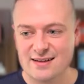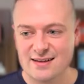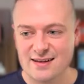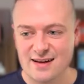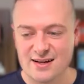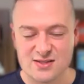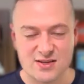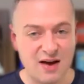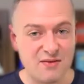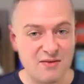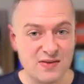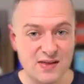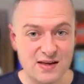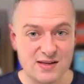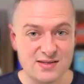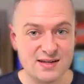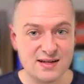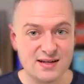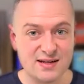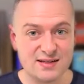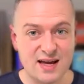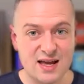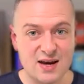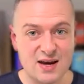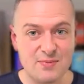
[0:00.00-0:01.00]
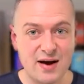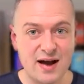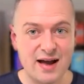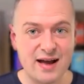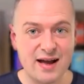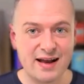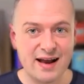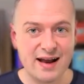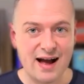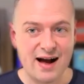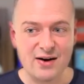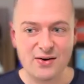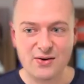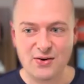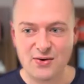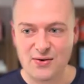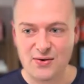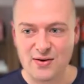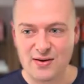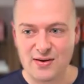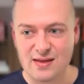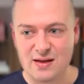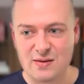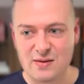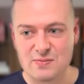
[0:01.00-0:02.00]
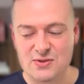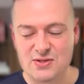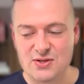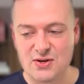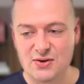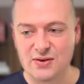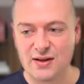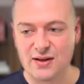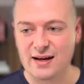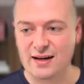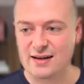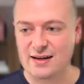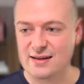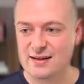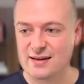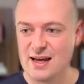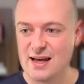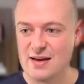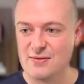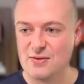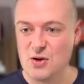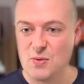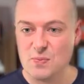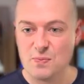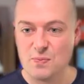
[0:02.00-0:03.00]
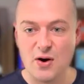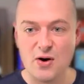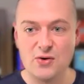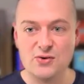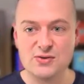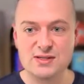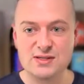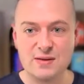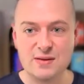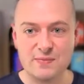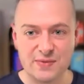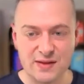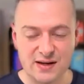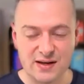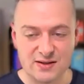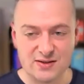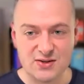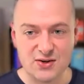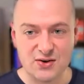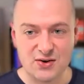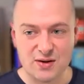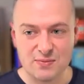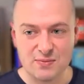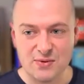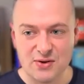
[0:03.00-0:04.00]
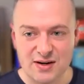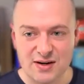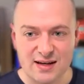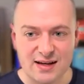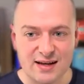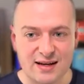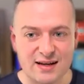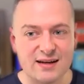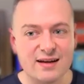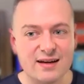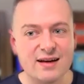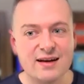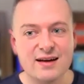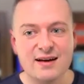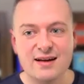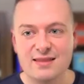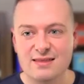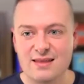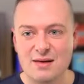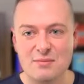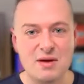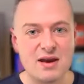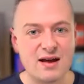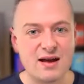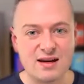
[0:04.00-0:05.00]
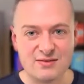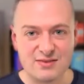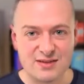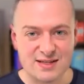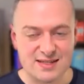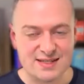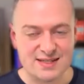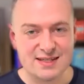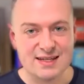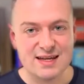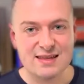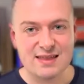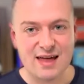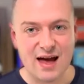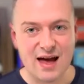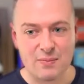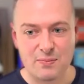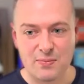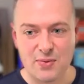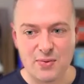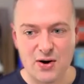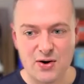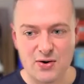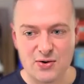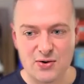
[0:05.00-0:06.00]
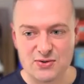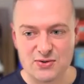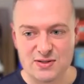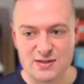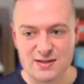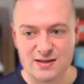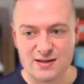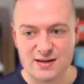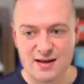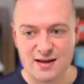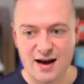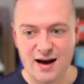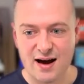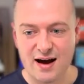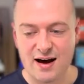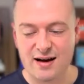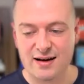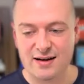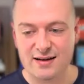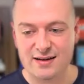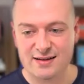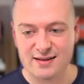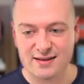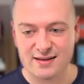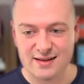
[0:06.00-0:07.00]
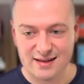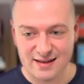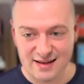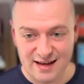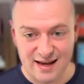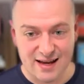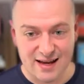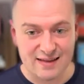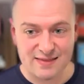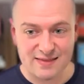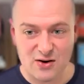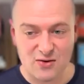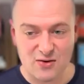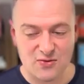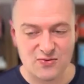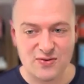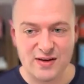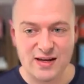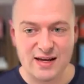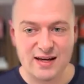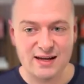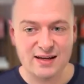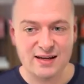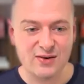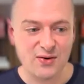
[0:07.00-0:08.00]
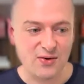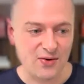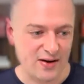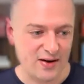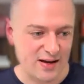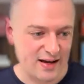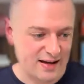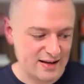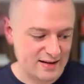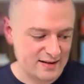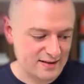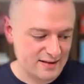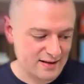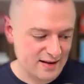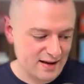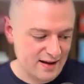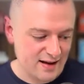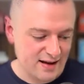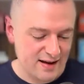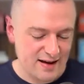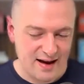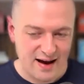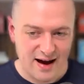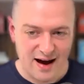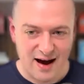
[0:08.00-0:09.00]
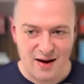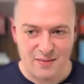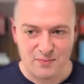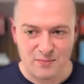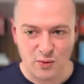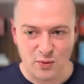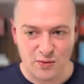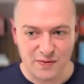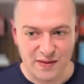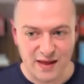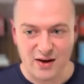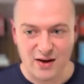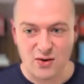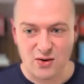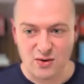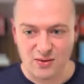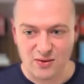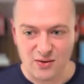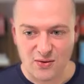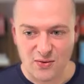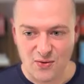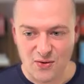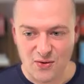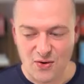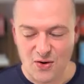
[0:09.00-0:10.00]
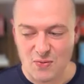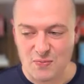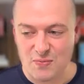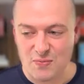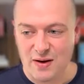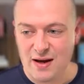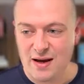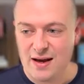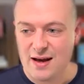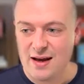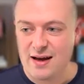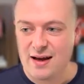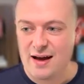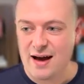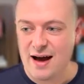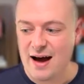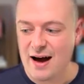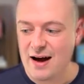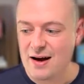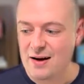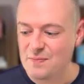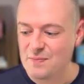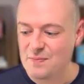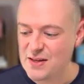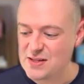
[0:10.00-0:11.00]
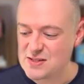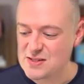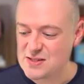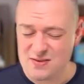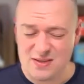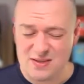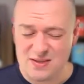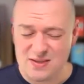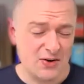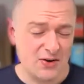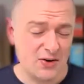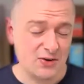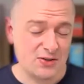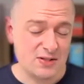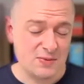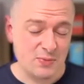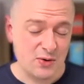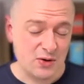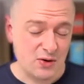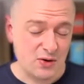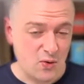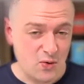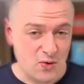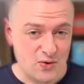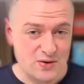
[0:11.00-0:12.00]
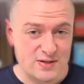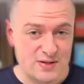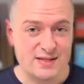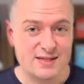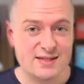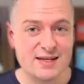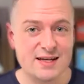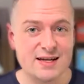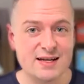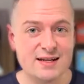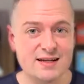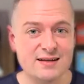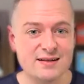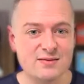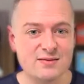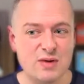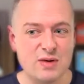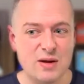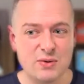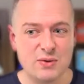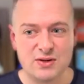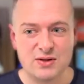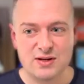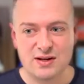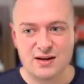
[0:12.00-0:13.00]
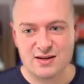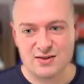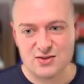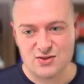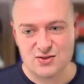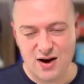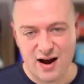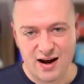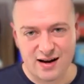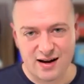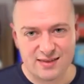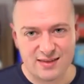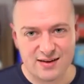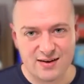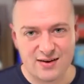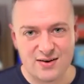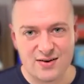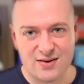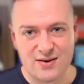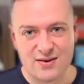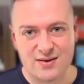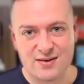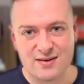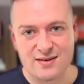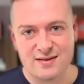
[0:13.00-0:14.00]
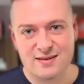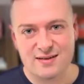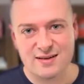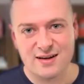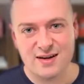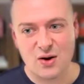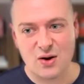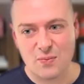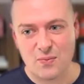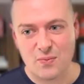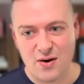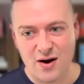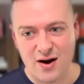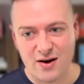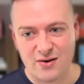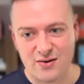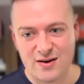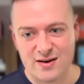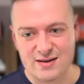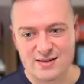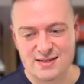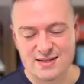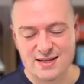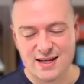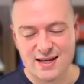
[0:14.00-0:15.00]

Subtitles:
Everything's dictated by an algorithm. So like if you post something to your community, they may not even see that post in their feed or in when they go to the group. It's difficult to put courses in. People can track their progress.